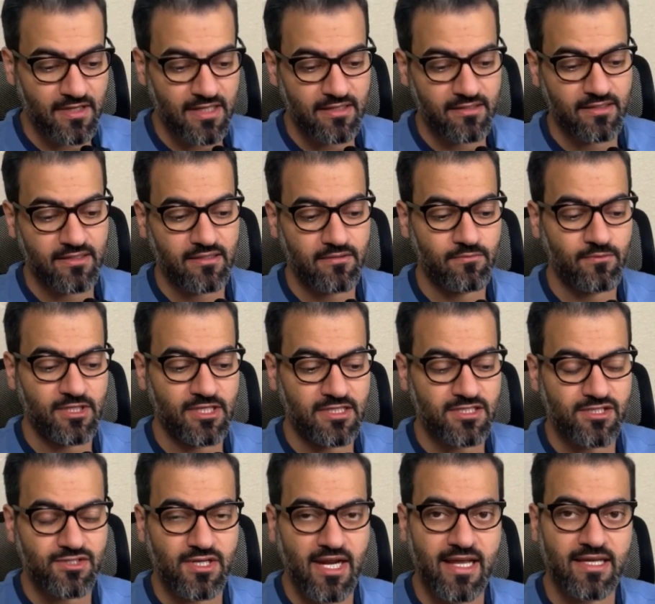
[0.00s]
and then we
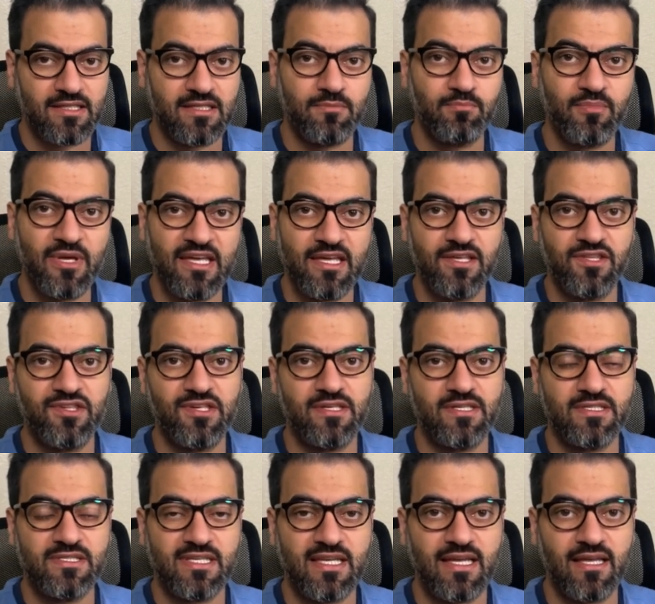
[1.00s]
extract the
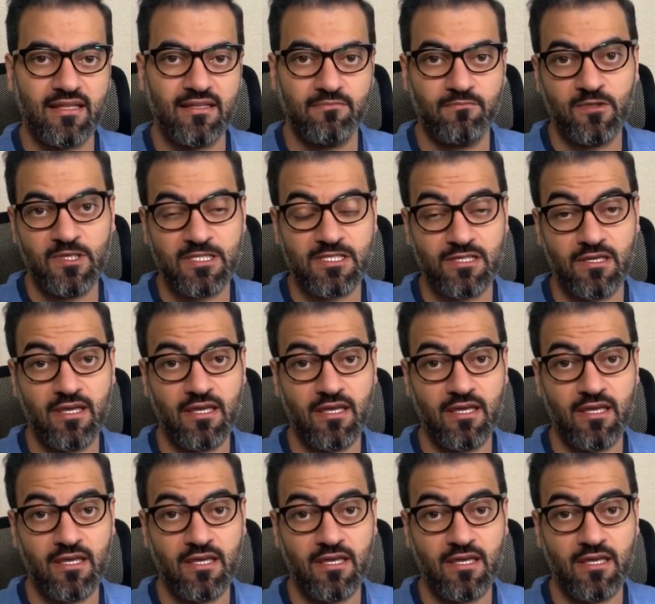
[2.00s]
pages and we